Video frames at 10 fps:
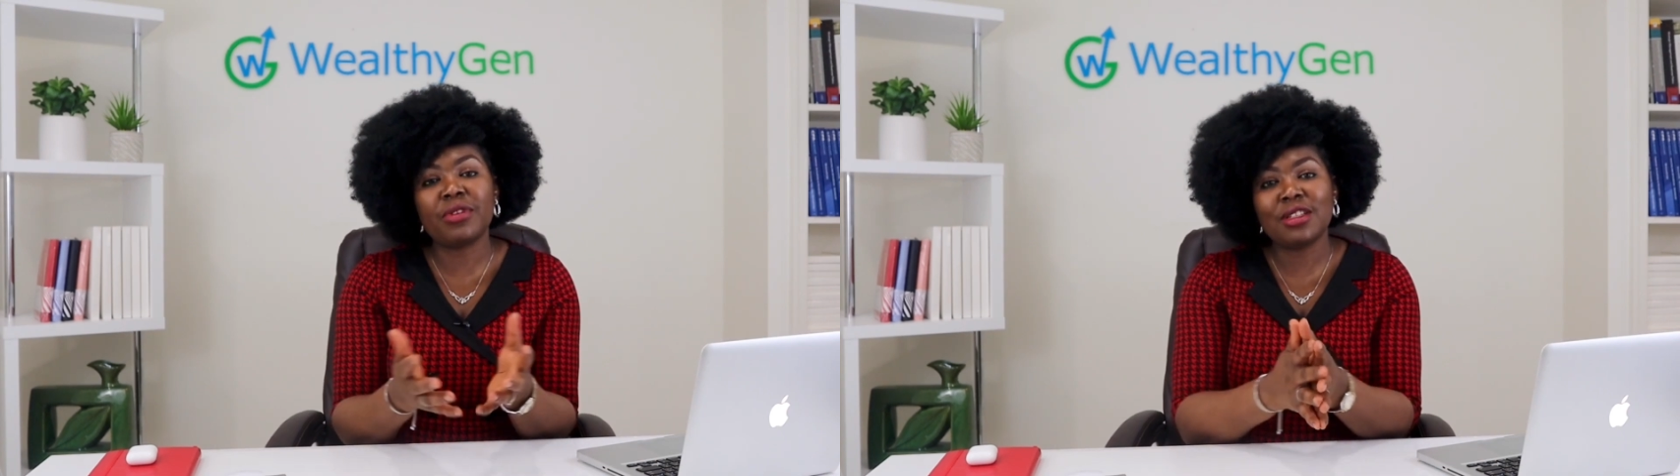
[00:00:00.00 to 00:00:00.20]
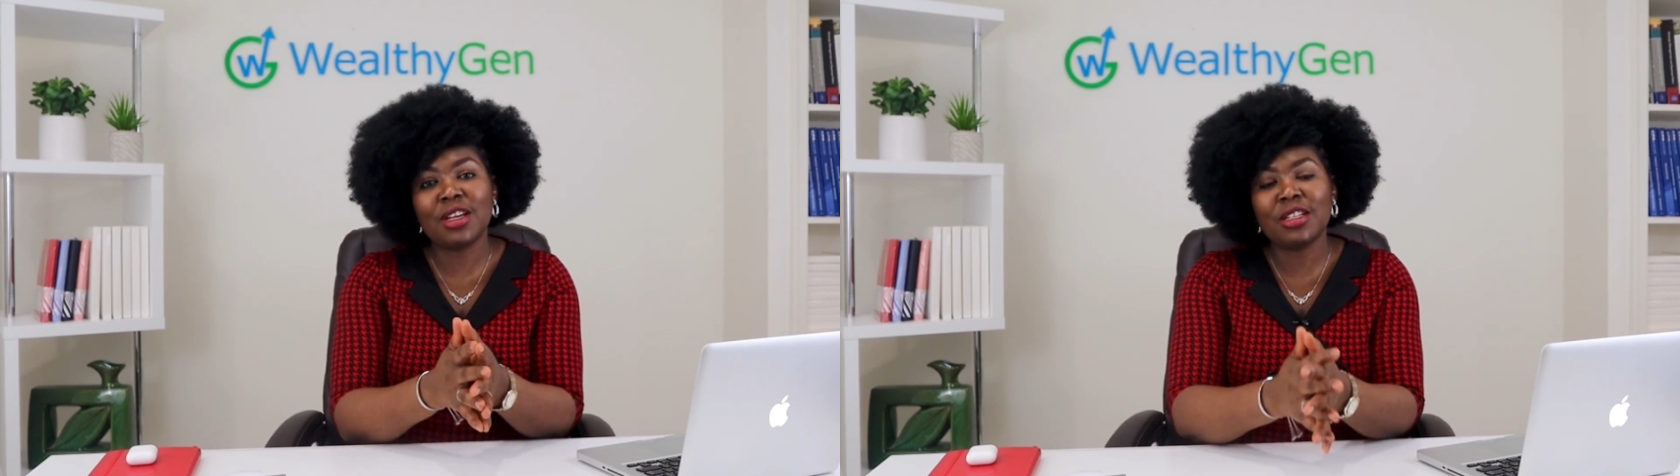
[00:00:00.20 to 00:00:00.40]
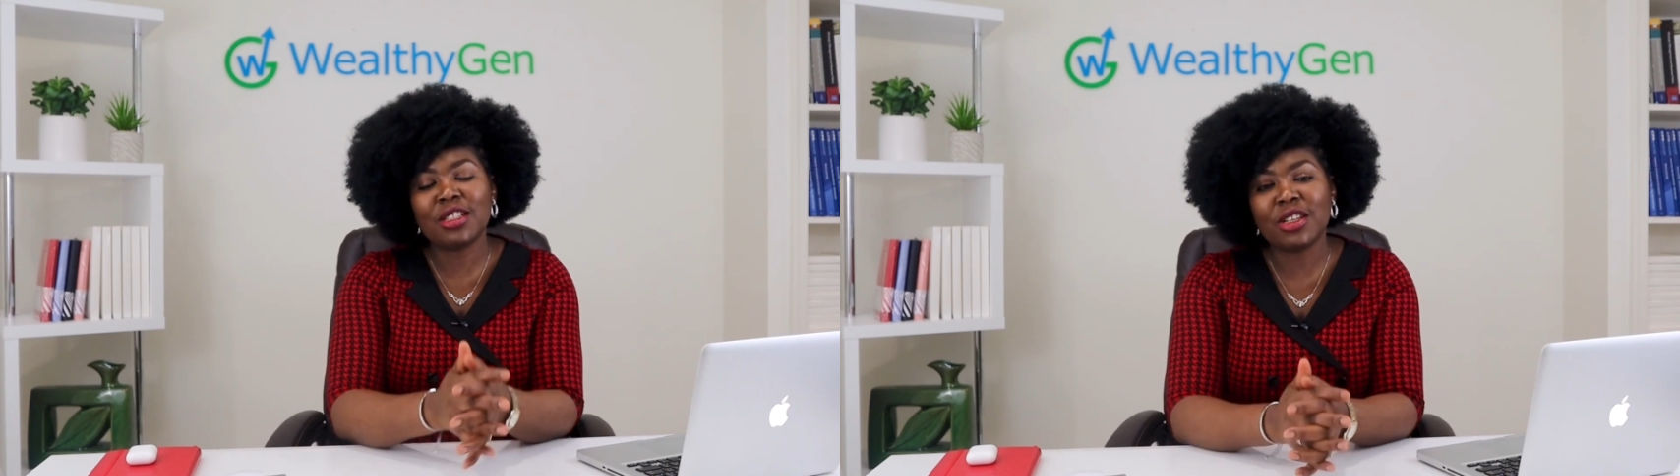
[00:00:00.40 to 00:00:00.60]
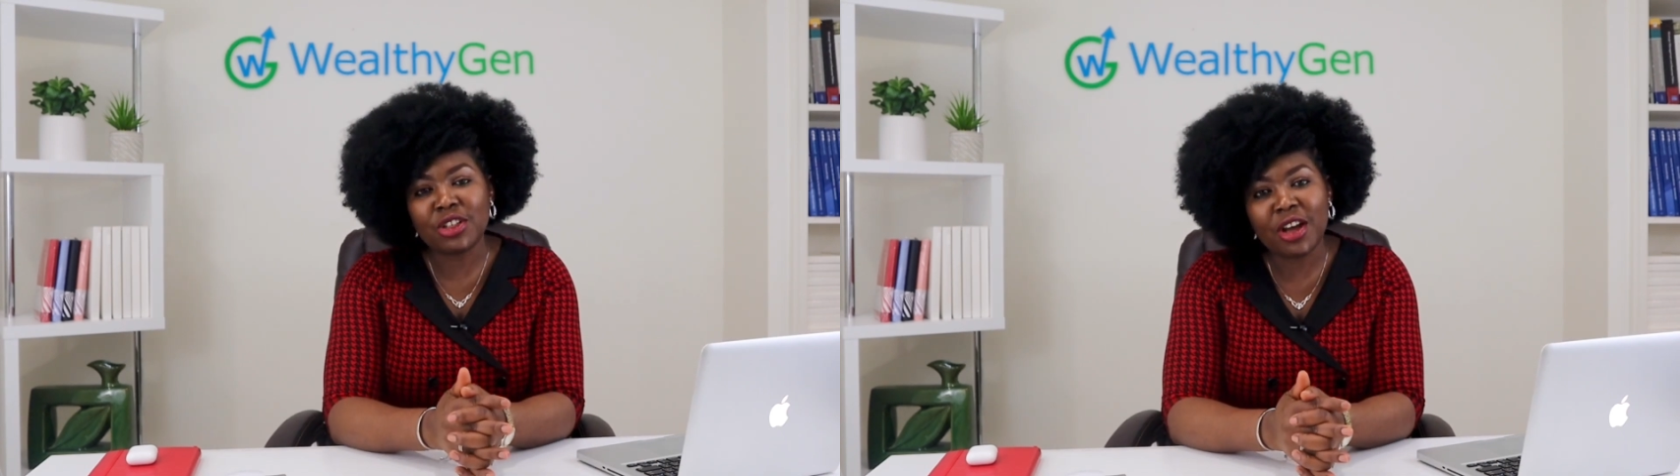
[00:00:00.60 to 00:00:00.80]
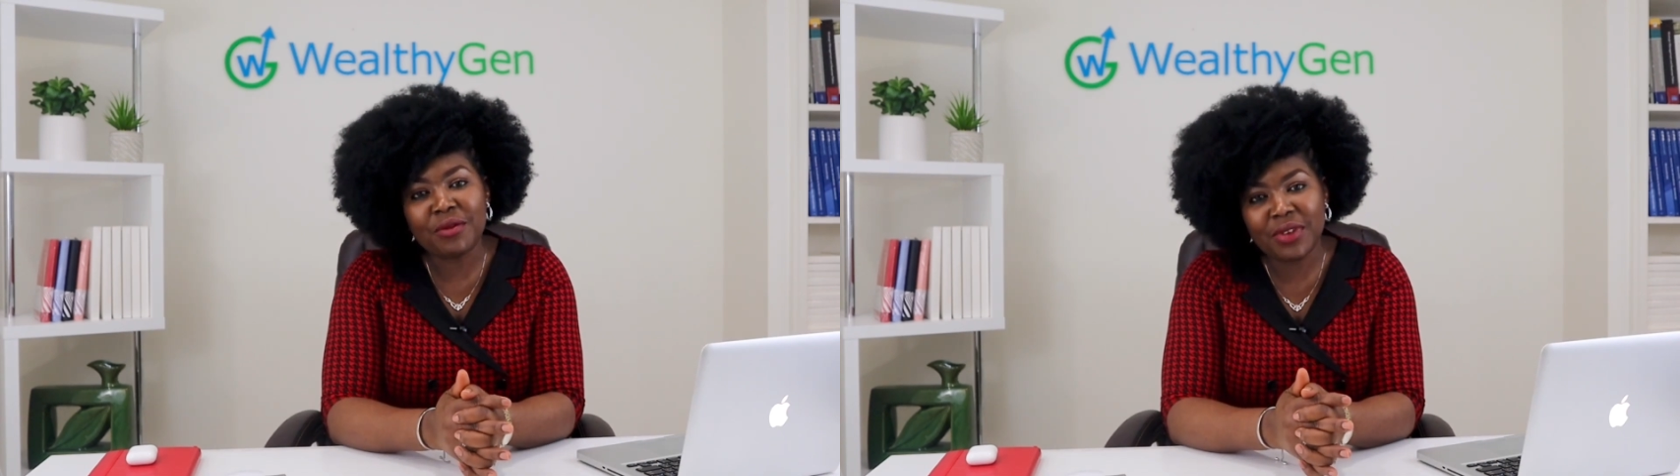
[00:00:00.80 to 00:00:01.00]
returns on
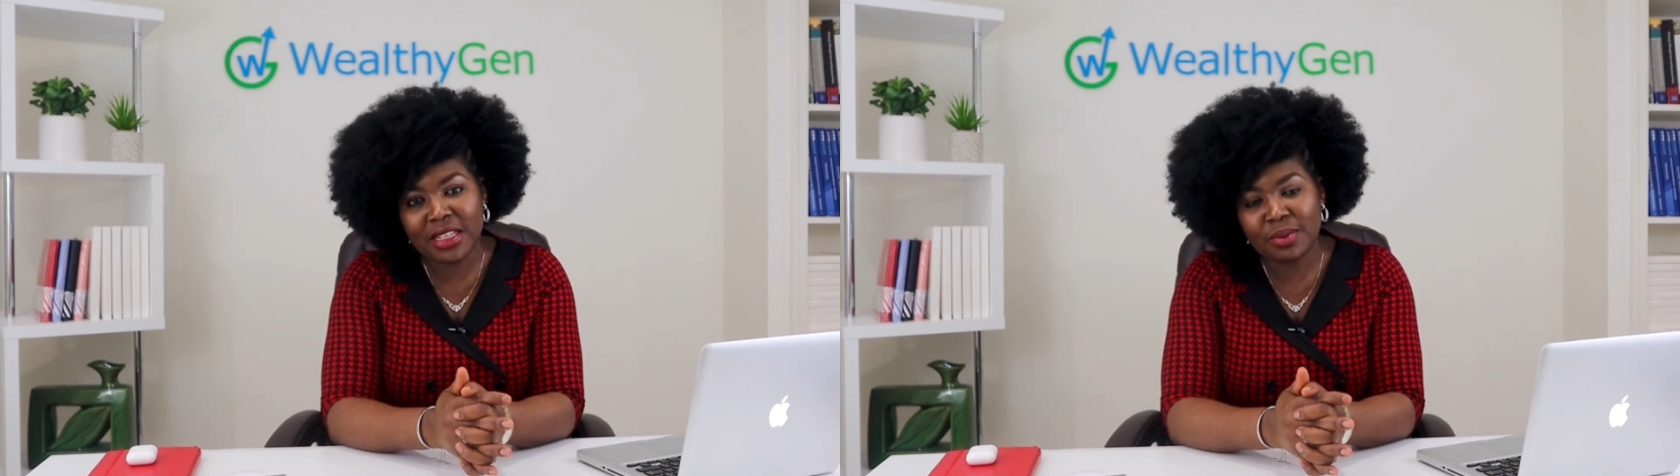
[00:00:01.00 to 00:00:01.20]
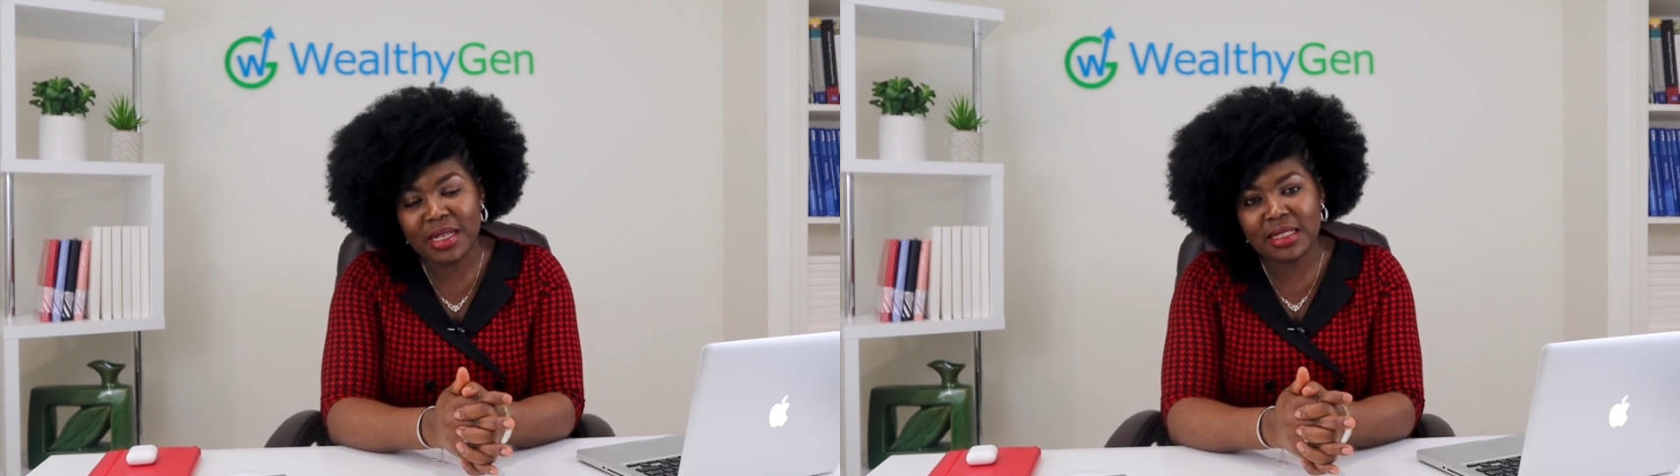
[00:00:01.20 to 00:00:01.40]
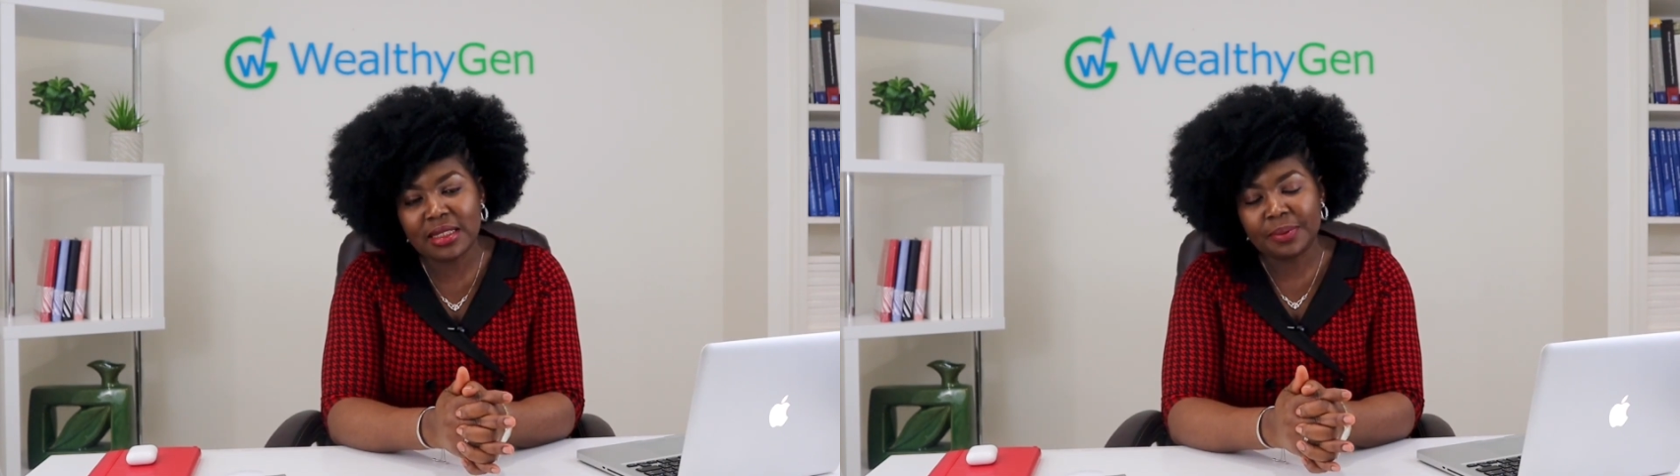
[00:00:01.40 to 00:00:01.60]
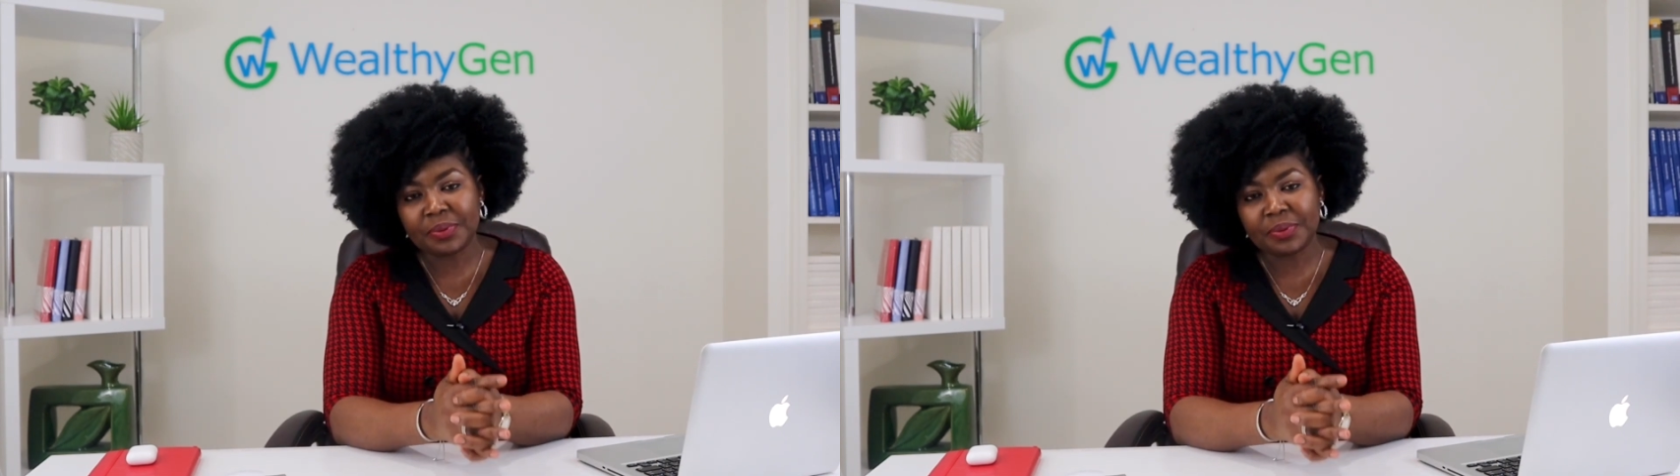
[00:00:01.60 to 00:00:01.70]
your investments.